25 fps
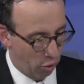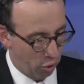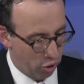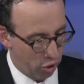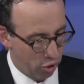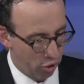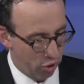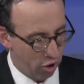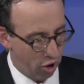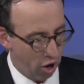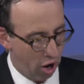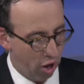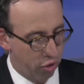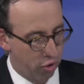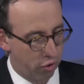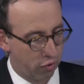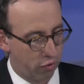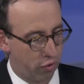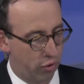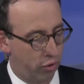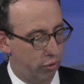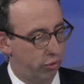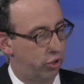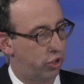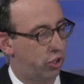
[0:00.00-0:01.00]
you're the author of
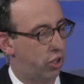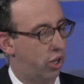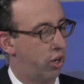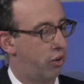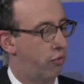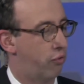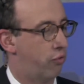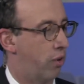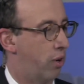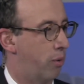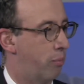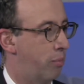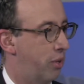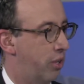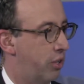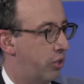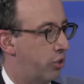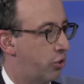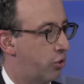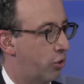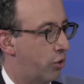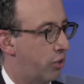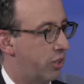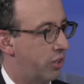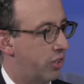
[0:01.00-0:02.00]
a new study from the
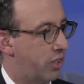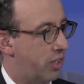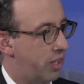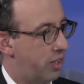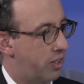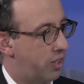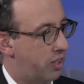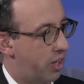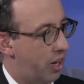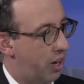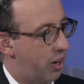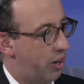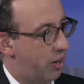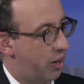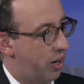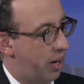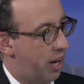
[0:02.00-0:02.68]
Shorenstein Center